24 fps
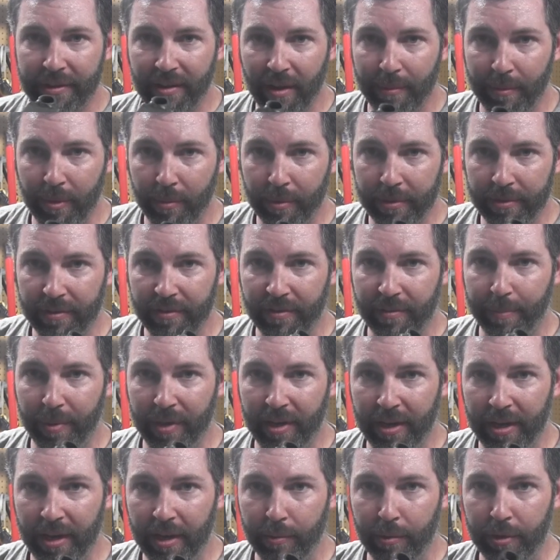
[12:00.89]
time I went to
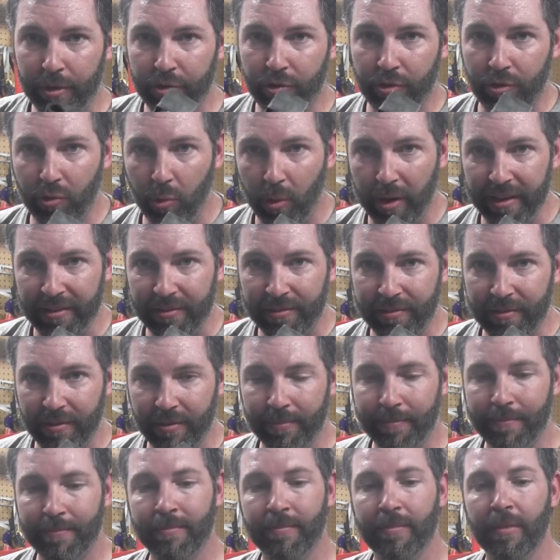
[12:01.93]
spin it, it would twist.
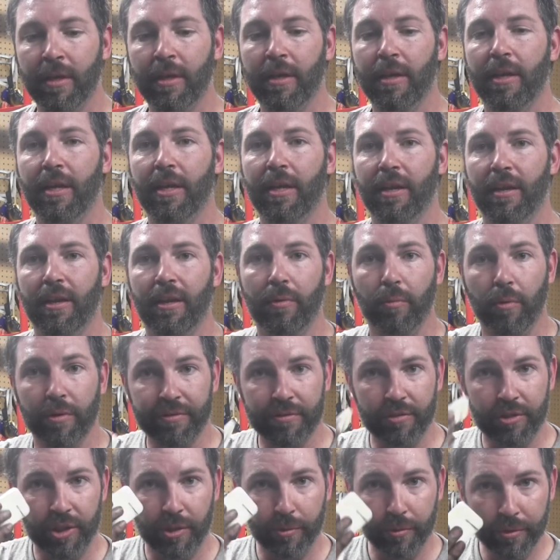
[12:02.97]
It
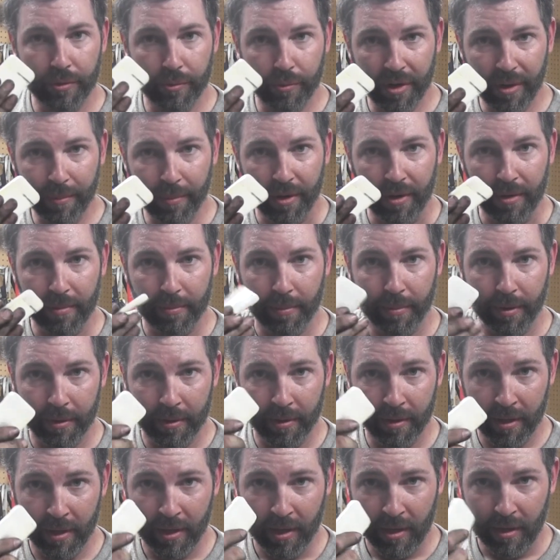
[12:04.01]
wasn't chewing the rim up.
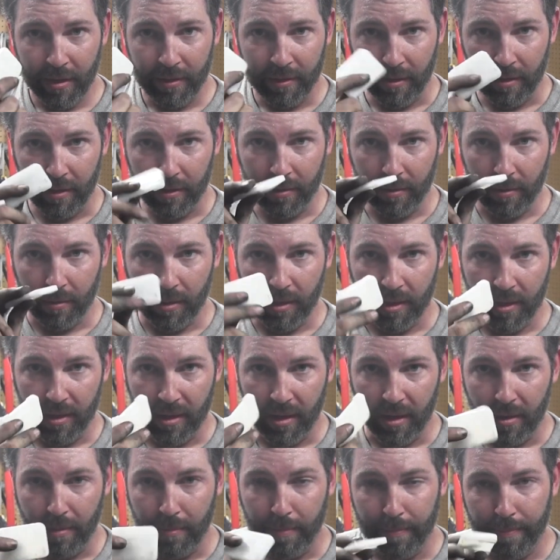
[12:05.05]
The
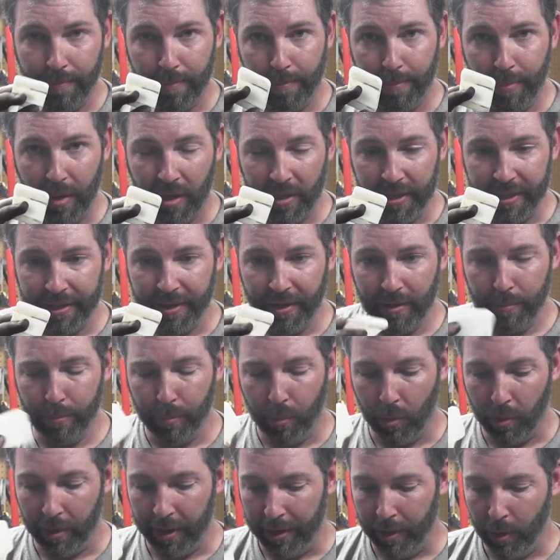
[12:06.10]
little poly cutting
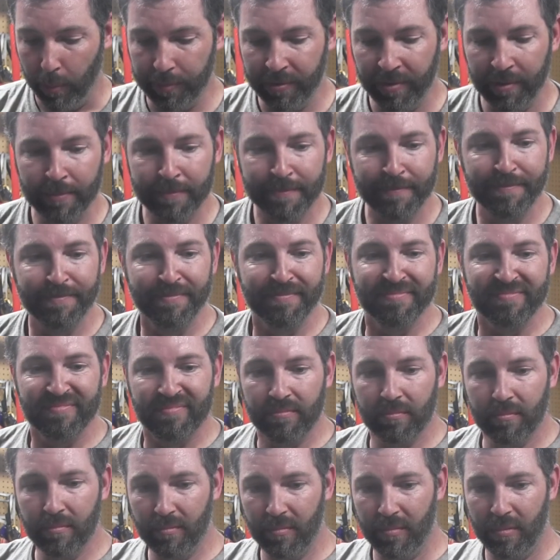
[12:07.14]
board helped,
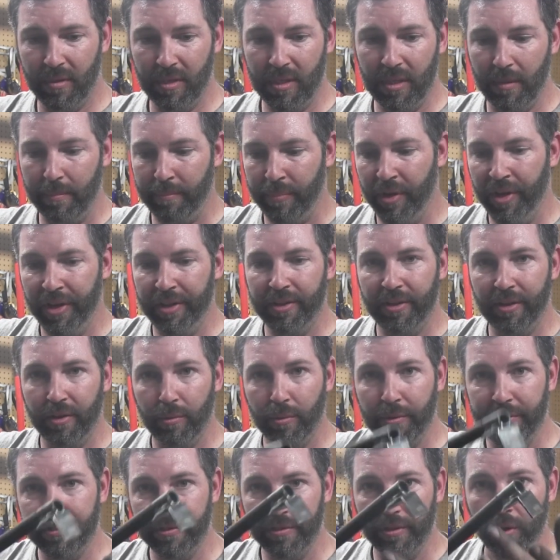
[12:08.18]
but there
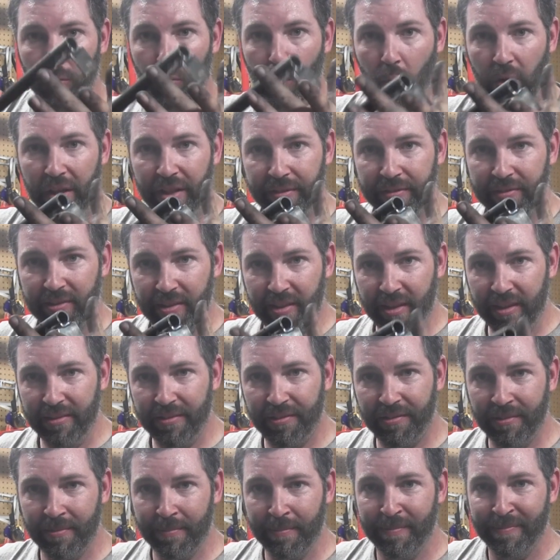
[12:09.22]
was no width to
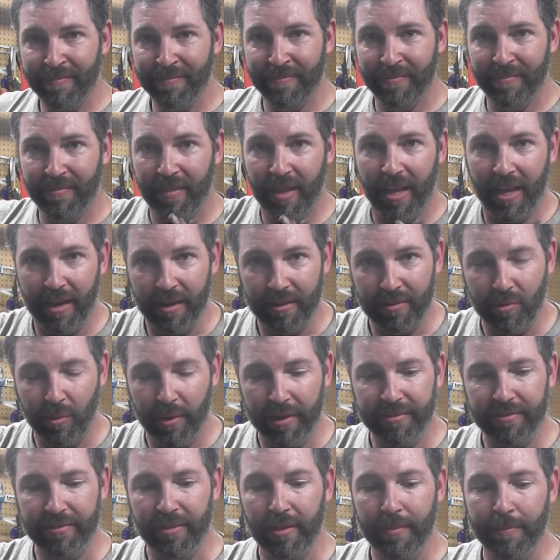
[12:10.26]
this and it
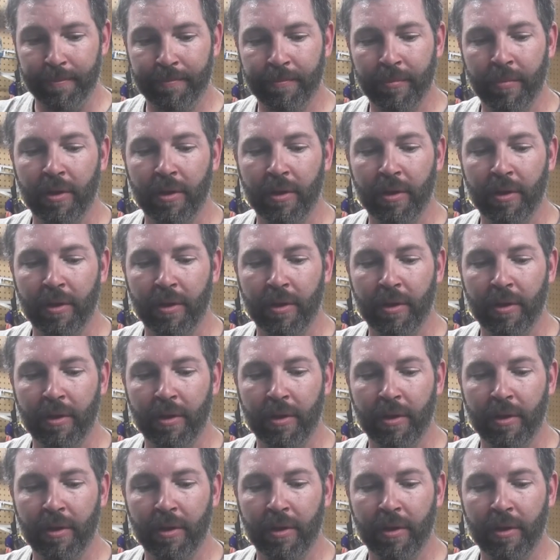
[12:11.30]
twisted.